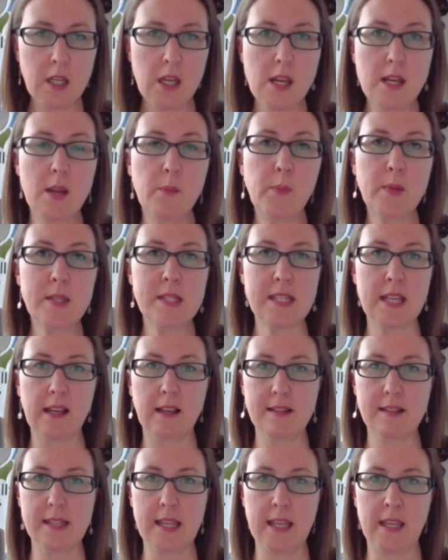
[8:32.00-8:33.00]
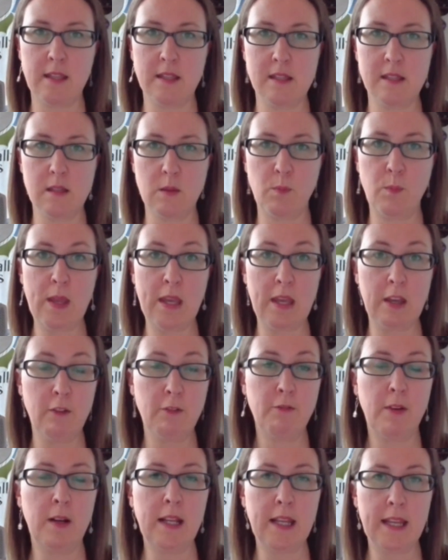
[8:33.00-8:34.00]
Number 6 is being
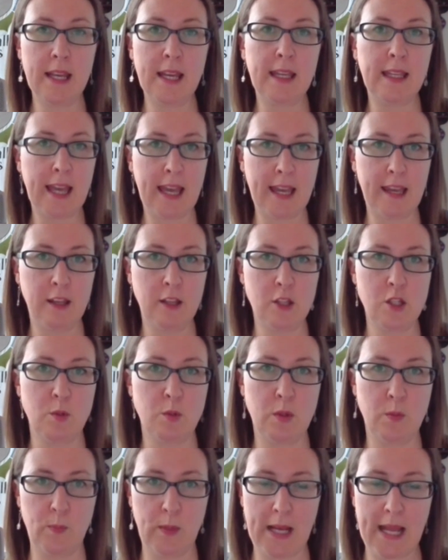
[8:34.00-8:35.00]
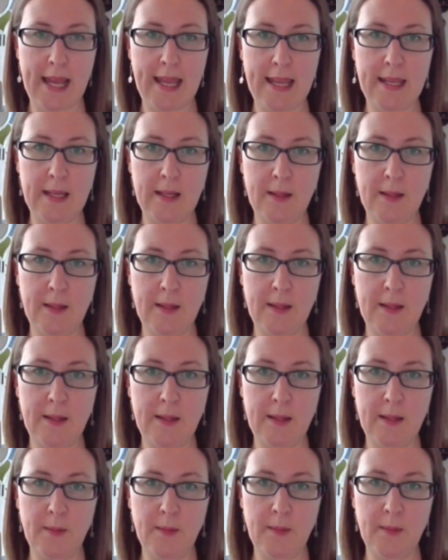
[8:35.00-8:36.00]
fully engaged with play.
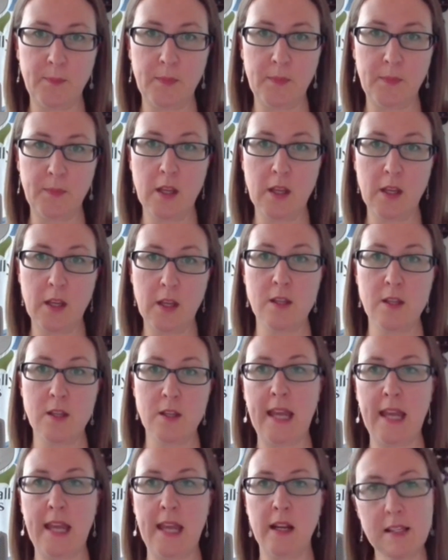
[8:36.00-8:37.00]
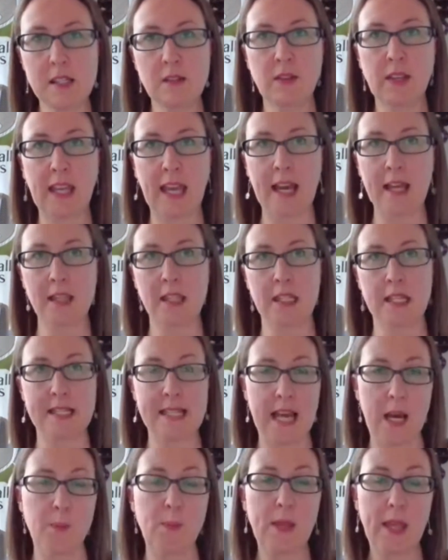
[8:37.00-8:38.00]
So again, the signs of a cat that is
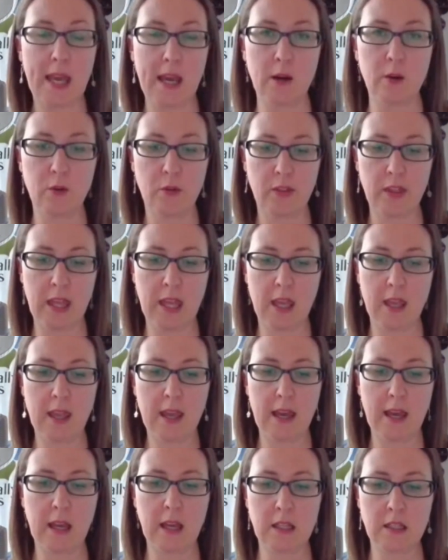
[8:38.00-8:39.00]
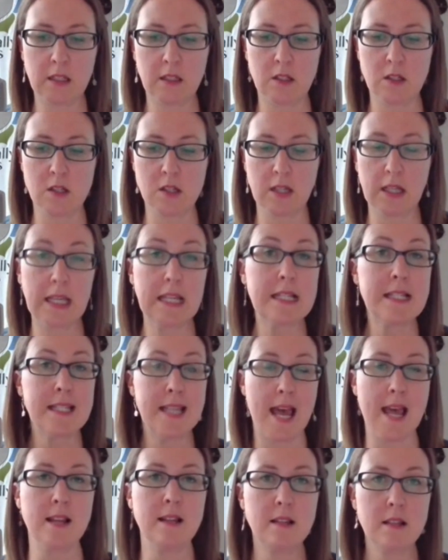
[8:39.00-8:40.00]
happy, healthy, and
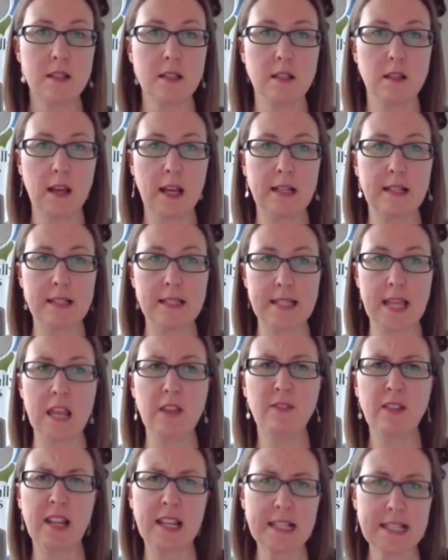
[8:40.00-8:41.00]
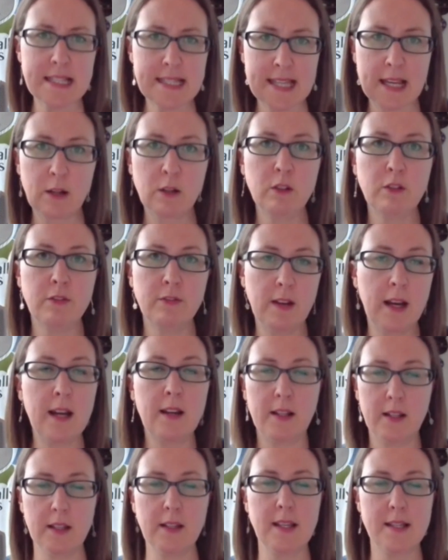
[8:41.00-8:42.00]
content and safe in itself,
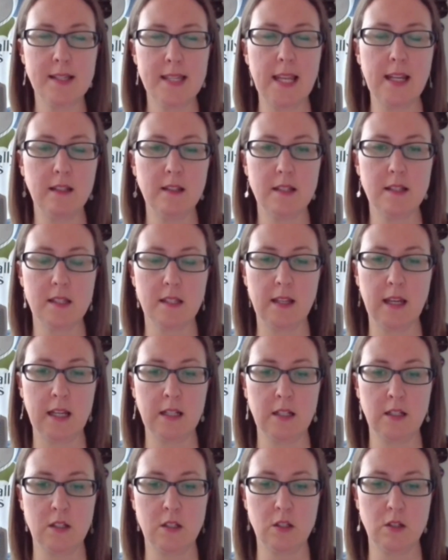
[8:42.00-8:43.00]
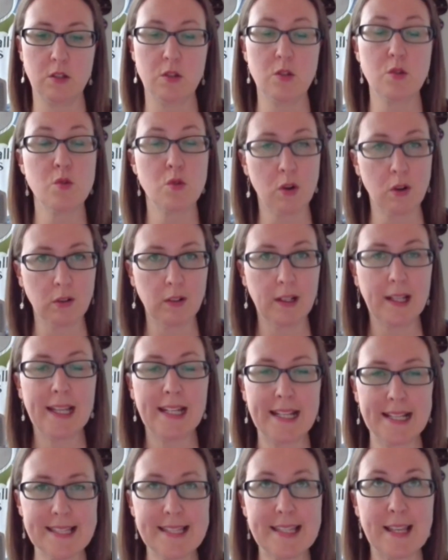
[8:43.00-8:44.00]
content and strong in
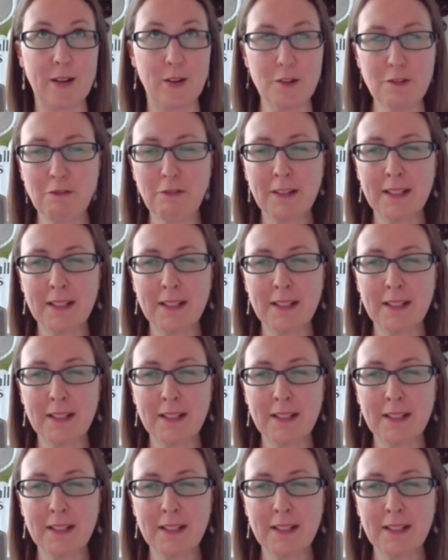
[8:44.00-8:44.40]
itself